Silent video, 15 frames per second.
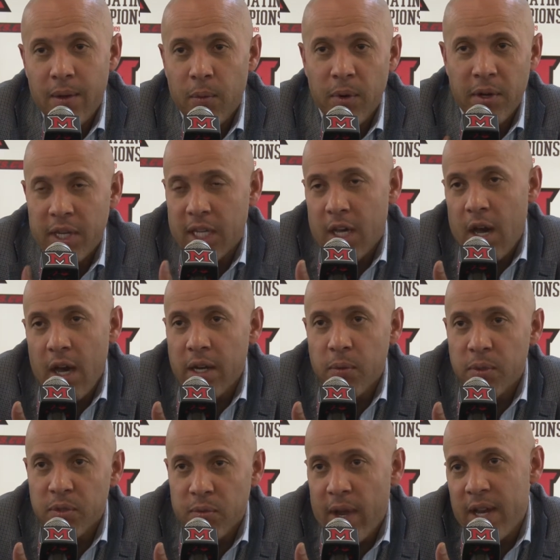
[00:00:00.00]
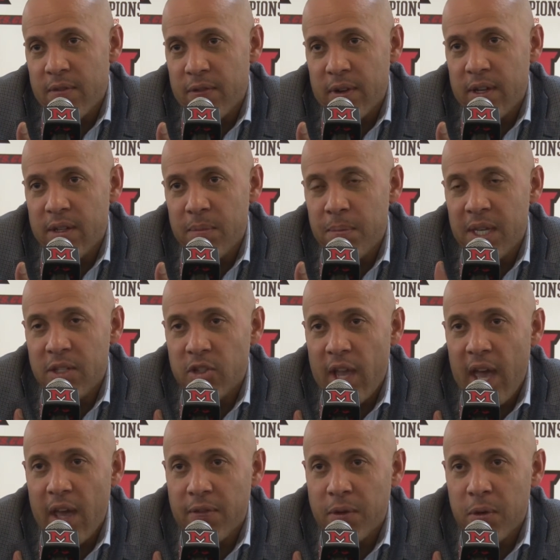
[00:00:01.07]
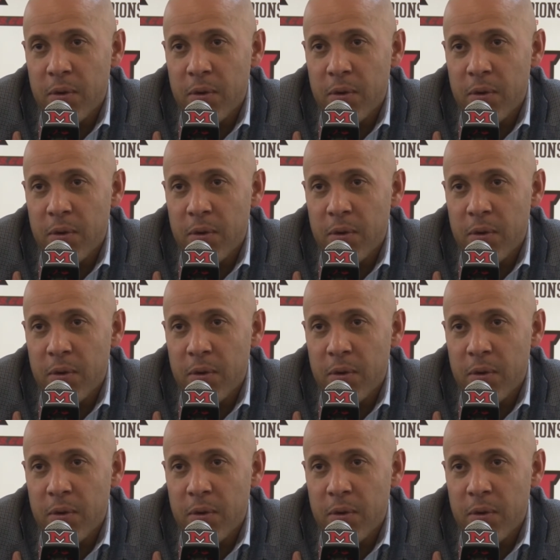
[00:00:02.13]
where he caught it was right in front of the bench half